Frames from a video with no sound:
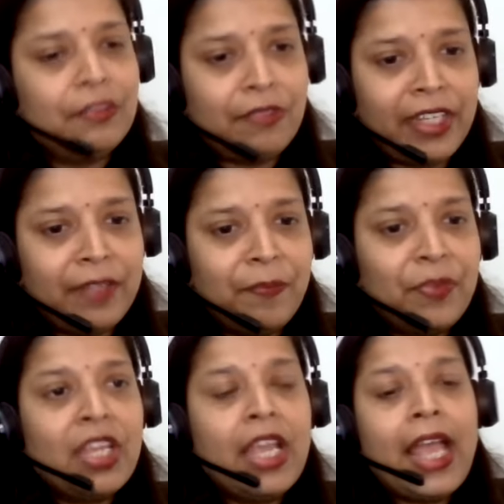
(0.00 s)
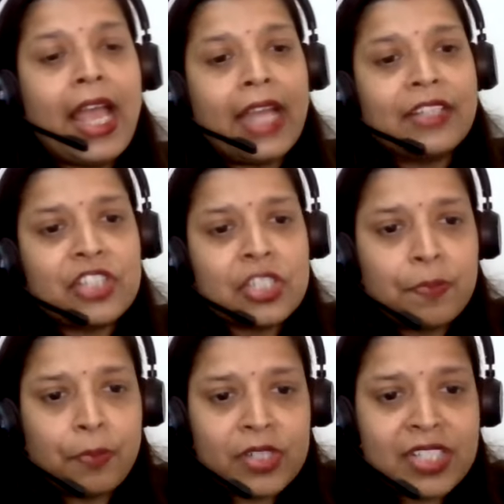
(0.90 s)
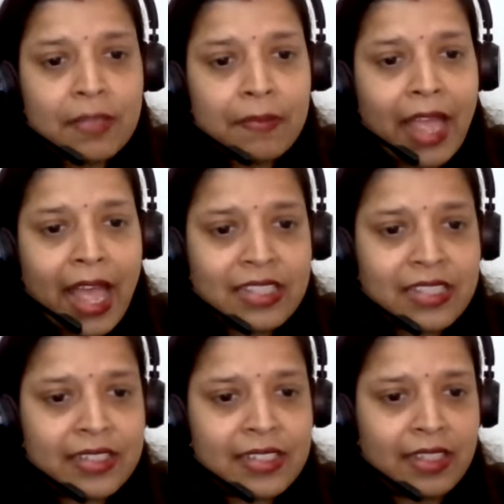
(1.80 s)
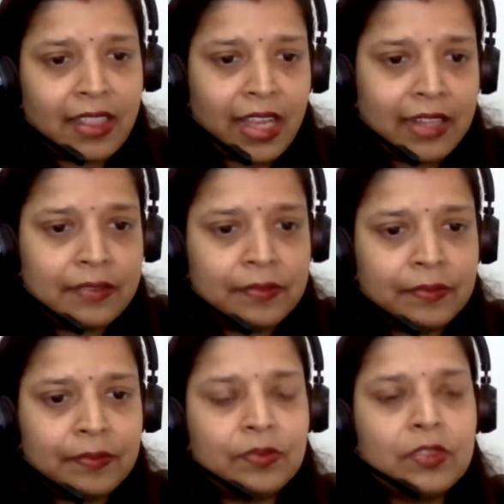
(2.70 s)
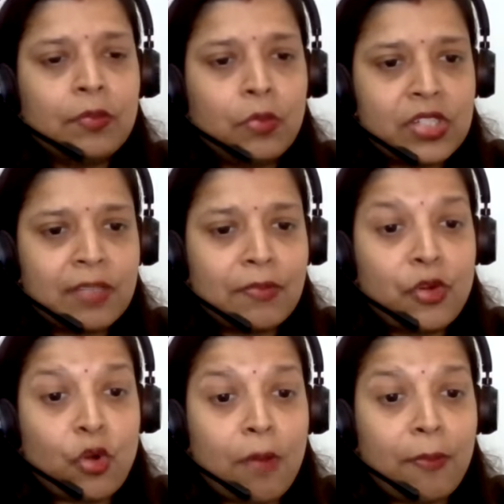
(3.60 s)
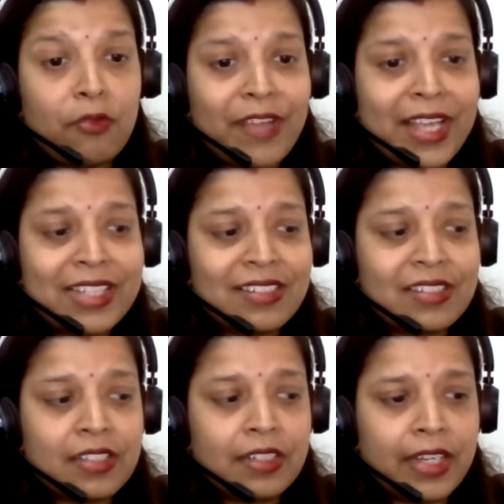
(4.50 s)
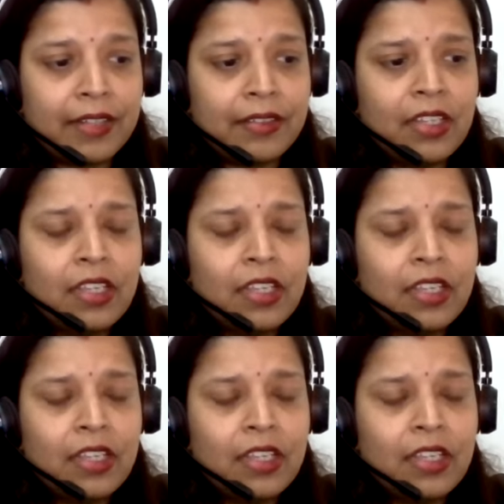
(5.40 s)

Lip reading: Fine. And just put some acids in that. Put some drop of acids in that.